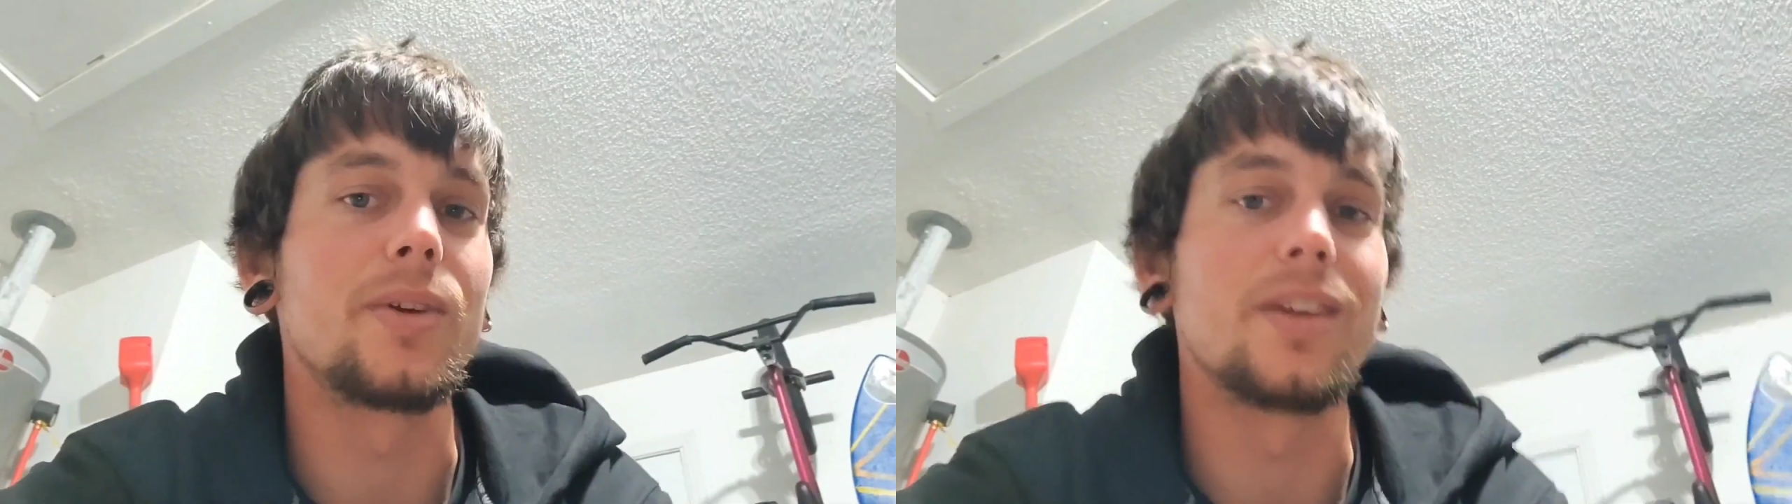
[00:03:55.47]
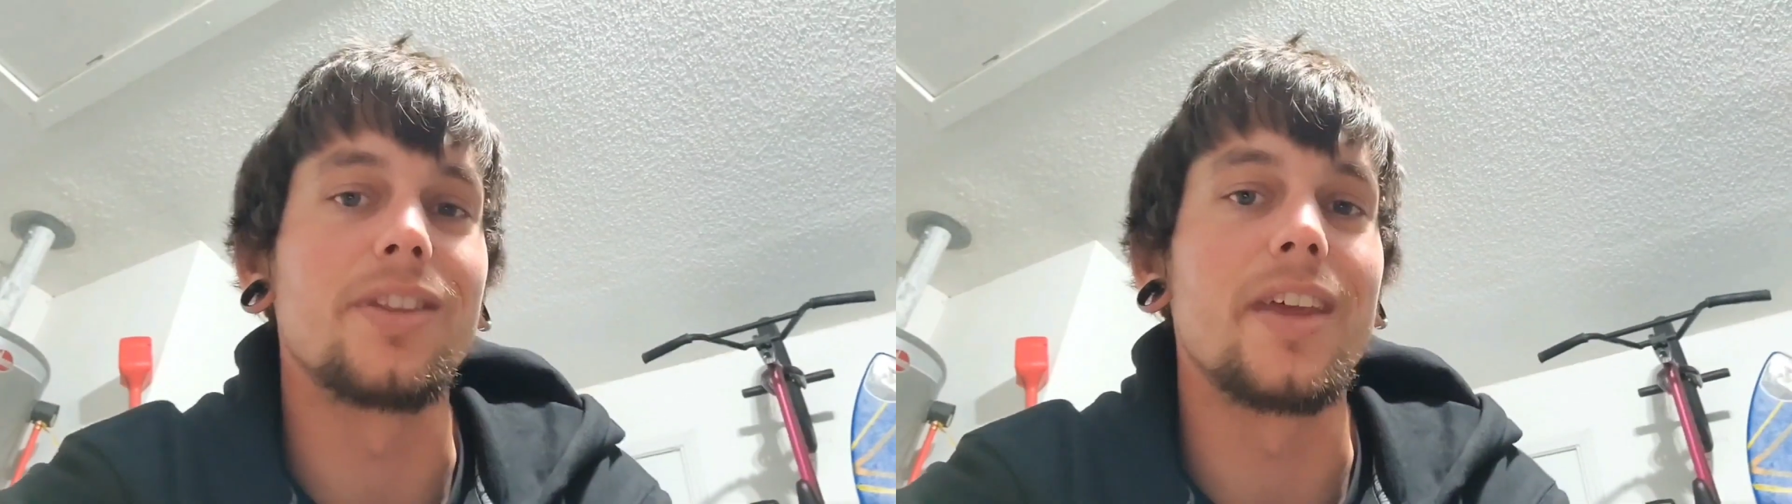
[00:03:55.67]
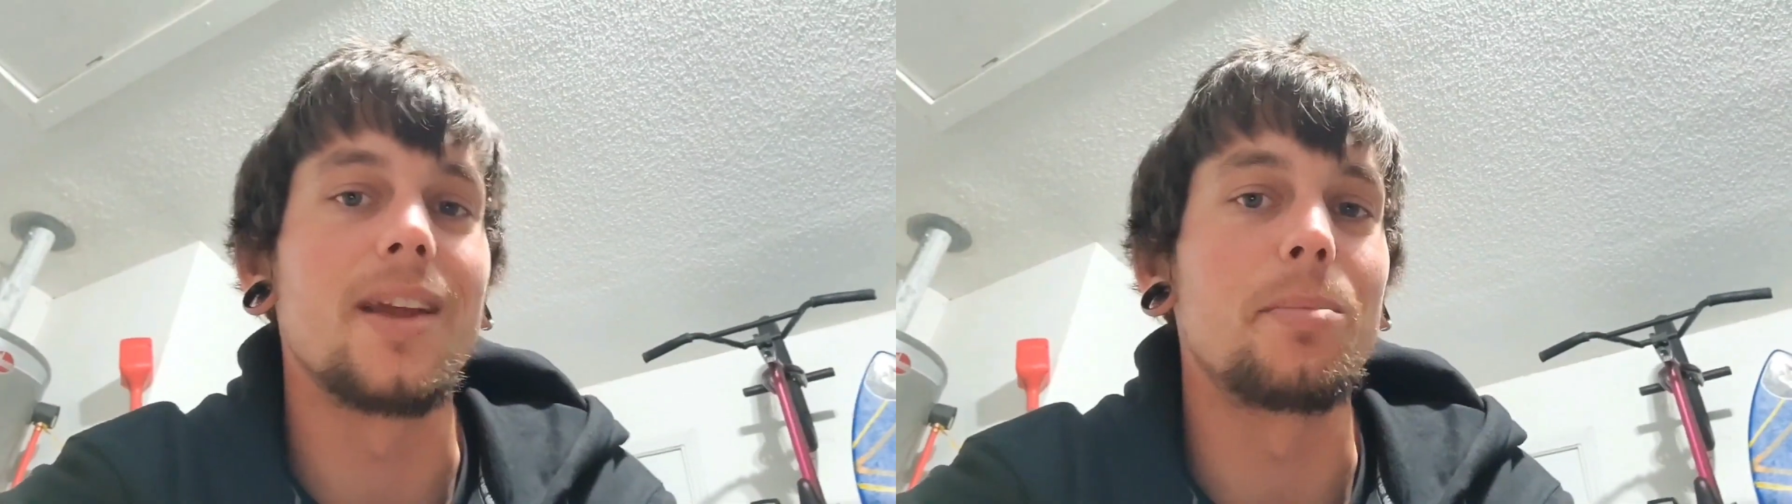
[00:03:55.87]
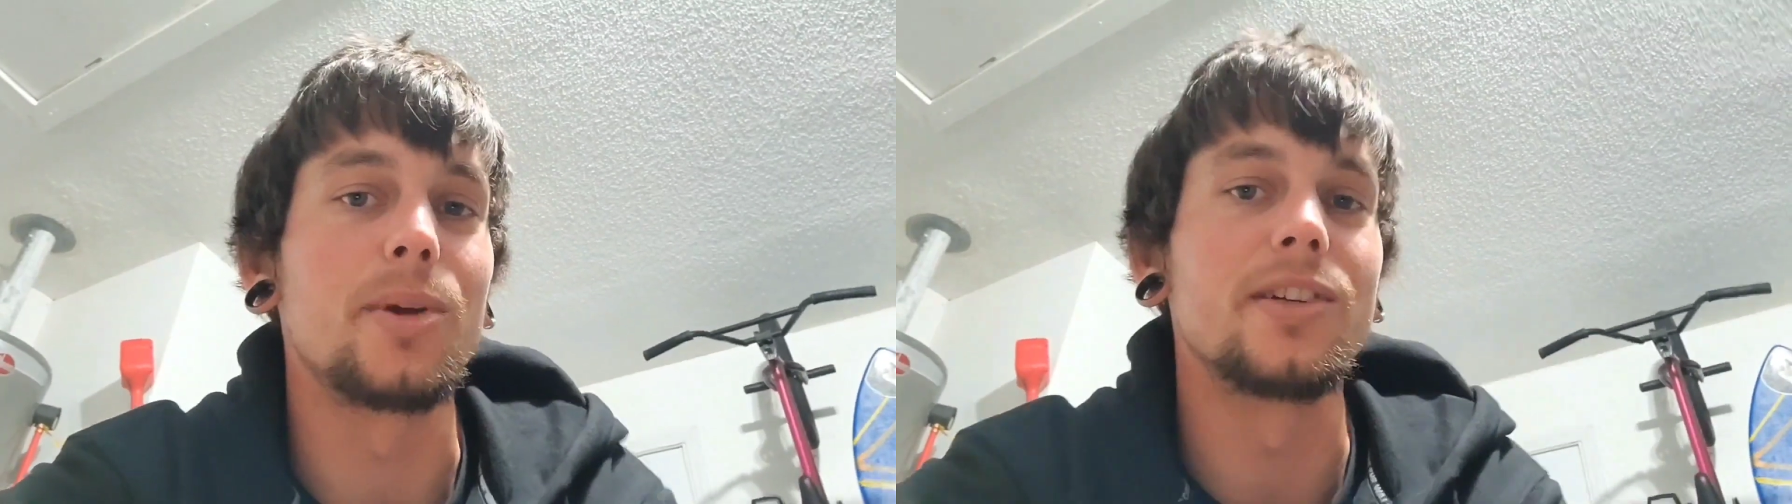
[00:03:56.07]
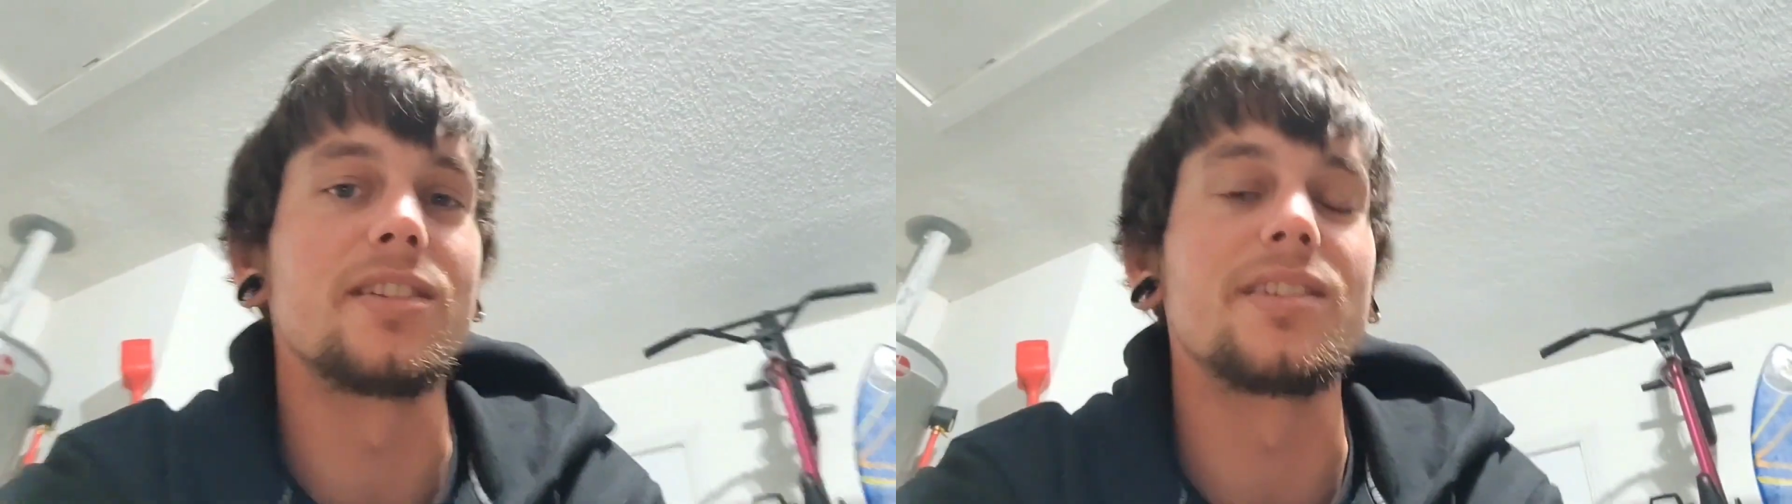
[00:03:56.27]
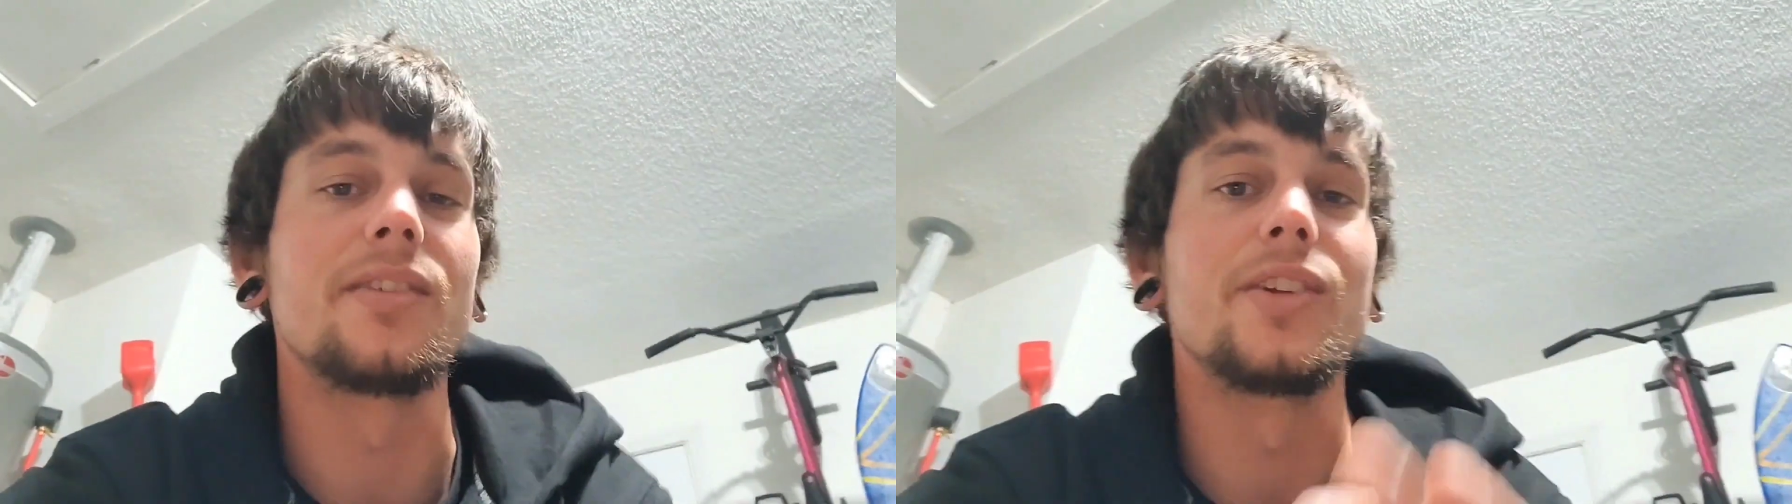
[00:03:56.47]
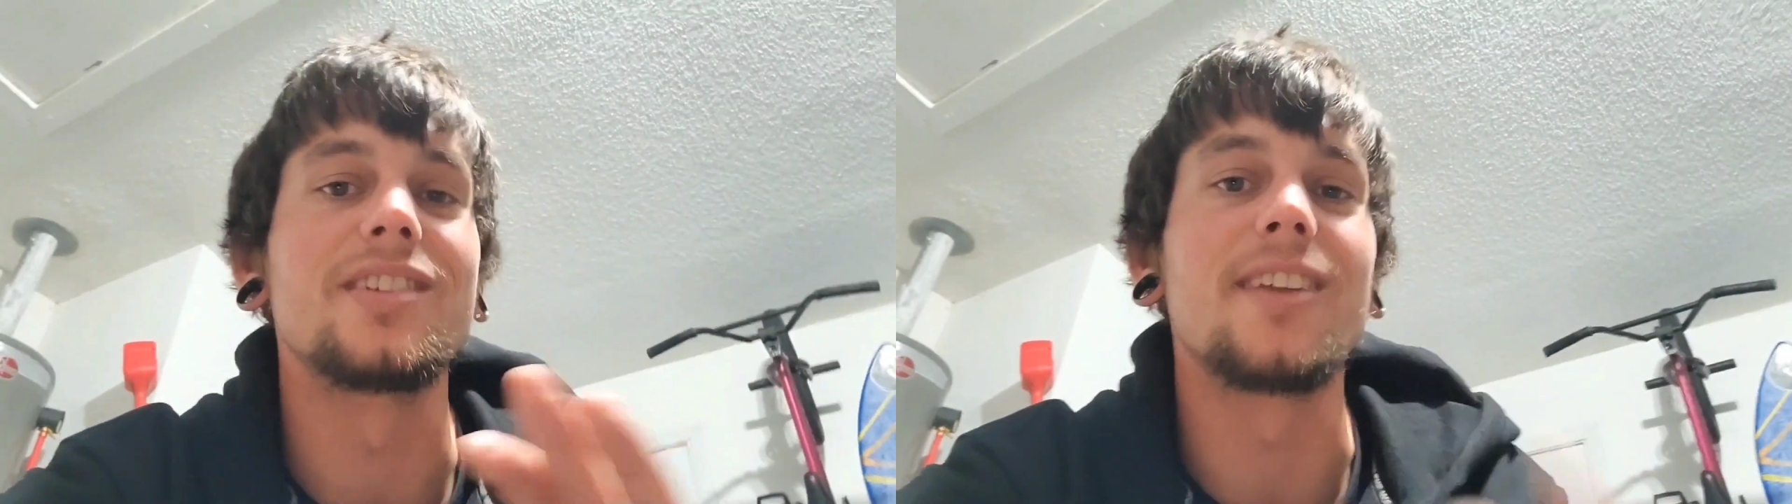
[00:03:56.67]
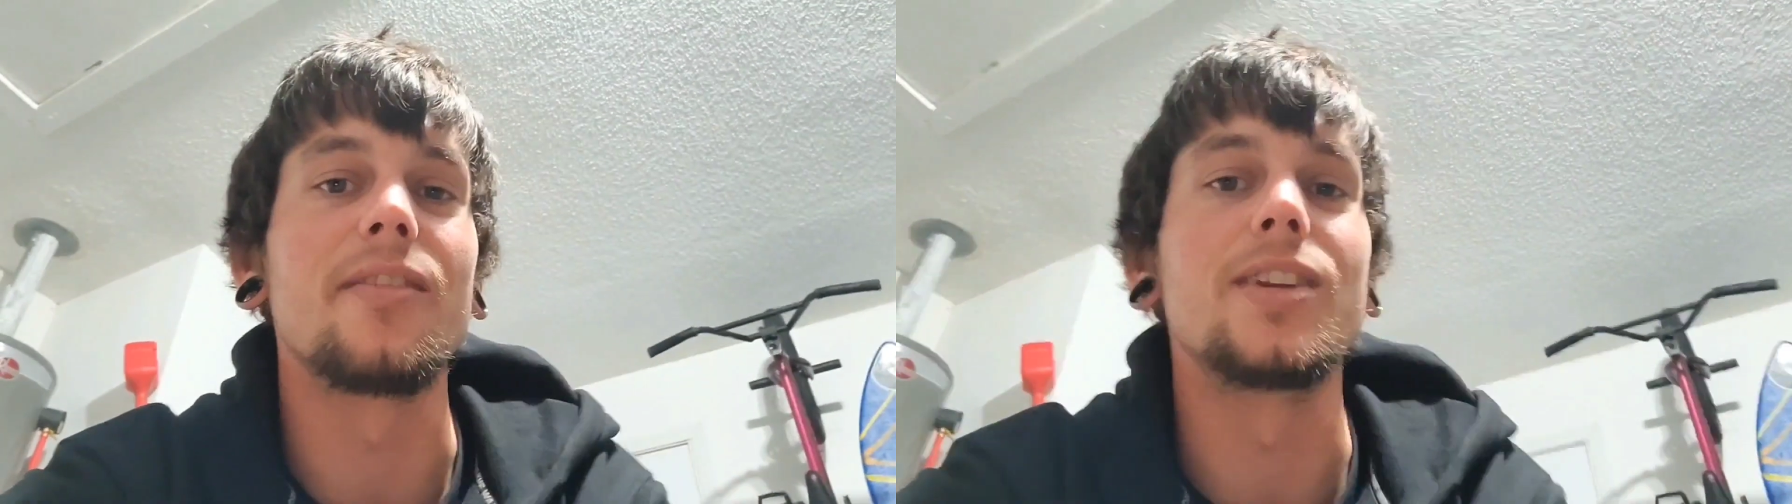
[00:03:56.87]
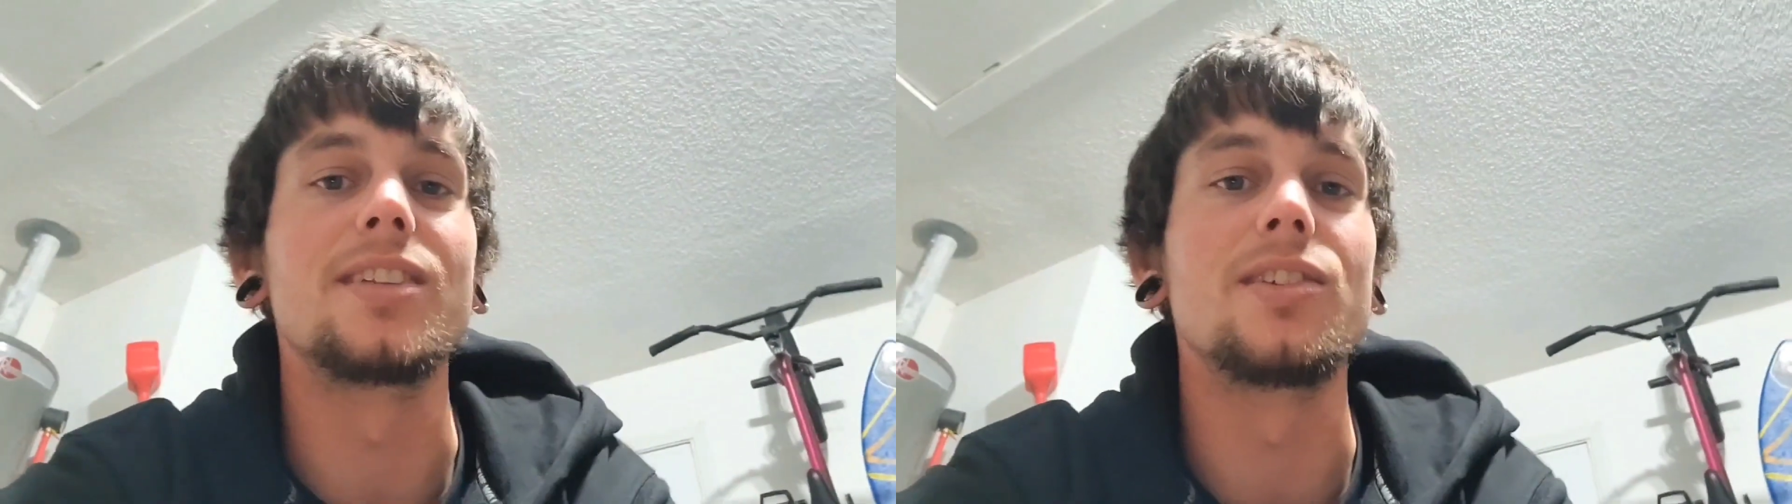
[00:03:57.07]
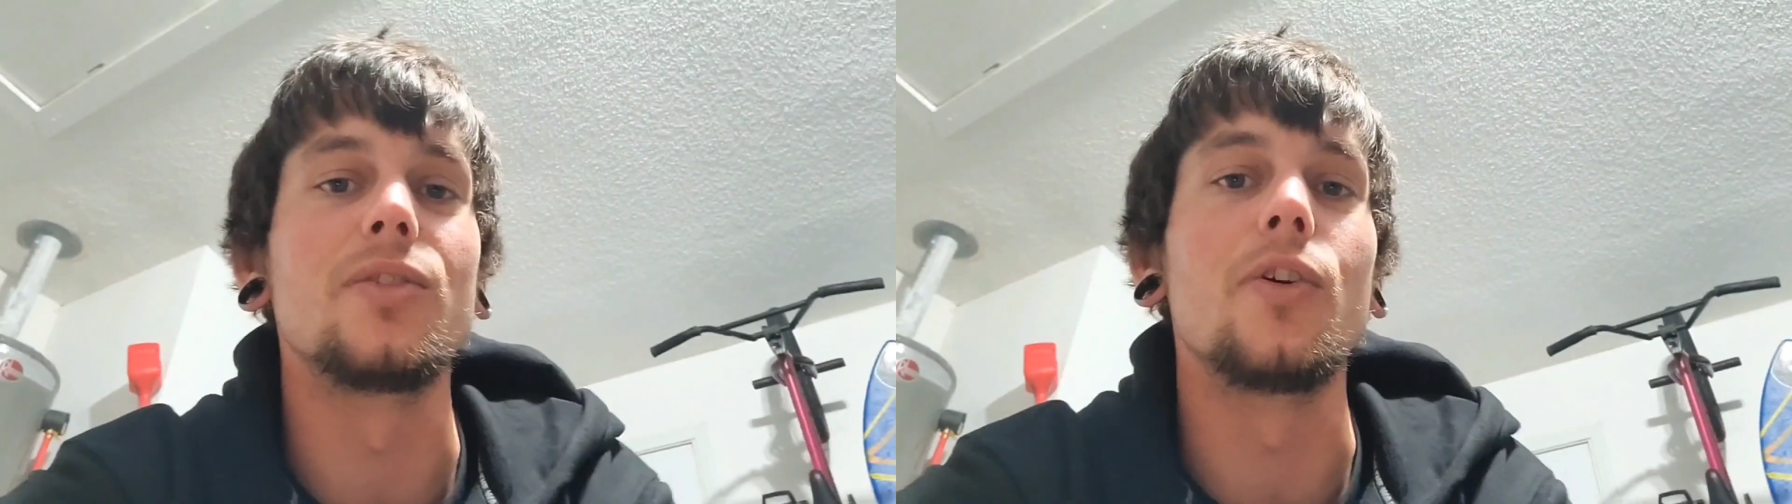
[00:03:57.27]
with a purchase of a
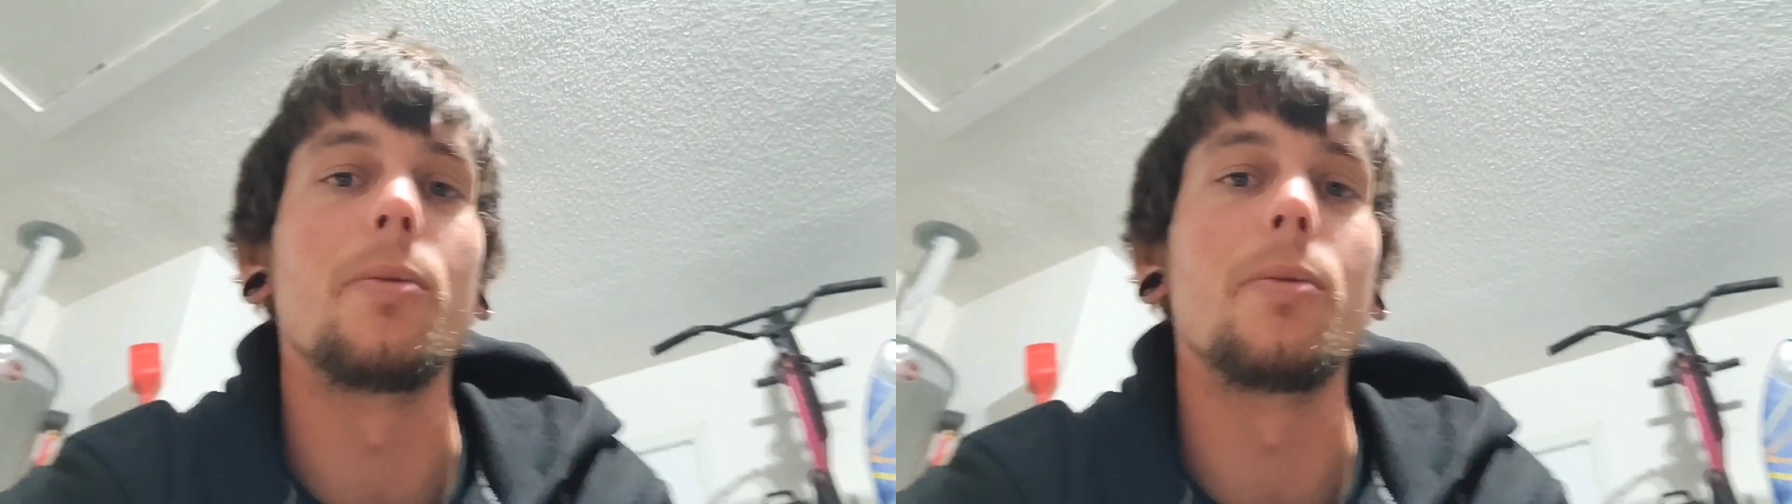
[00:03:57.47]
72